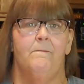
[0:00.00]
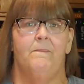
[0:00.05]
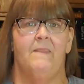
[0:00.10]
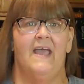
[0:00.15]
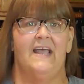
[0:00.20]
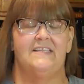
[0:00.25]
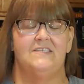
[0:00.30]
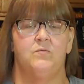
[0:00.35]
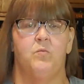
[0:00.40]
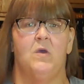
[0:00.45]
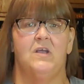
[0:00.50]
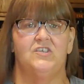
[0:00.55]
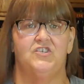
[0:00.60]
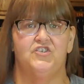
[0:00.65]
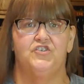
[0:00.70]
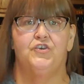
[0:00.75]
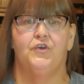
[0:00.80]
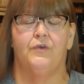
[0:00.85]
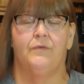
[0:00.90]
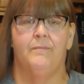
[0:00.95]
That's what
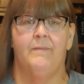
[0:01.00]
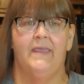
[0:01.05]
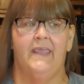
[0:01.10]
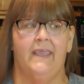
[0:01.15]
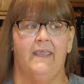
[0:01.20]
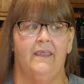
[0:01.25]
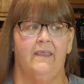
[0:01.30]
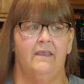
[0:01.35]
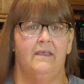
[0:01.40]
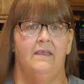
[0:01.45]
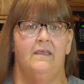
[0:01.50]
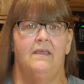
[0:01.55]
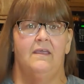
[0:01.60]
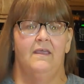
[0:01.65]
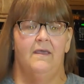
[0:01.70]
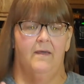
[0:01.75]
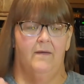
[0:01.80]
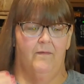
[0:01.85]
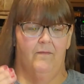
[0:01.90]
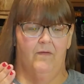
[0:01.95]
shook me.
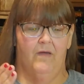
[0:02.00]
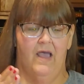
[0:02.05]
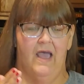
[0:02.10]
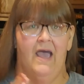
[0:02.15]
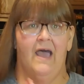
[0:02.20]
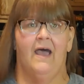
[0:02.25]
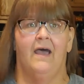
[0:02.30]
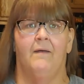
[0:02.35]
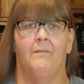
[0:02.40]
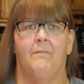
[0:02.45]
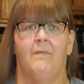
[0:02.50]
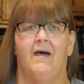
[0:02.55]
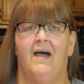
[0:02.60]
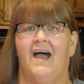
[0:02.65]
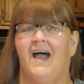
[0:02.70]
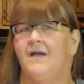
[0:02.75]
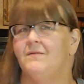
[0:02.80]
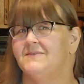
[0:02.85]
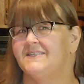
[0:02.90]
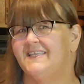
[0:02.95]
I
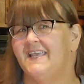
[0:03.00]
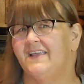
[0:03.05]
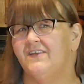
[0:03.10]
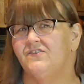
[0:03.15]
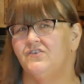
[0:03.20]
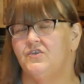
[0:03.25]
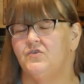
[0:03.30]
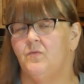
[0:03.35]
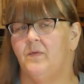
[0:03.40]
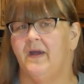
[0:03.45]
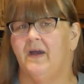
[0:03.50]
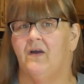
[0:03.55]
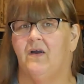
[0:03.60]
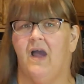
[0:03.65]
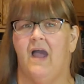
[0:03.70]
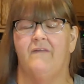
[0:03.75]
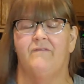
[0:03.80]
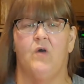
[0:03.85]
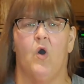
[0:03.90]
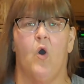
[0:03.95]
was getting to where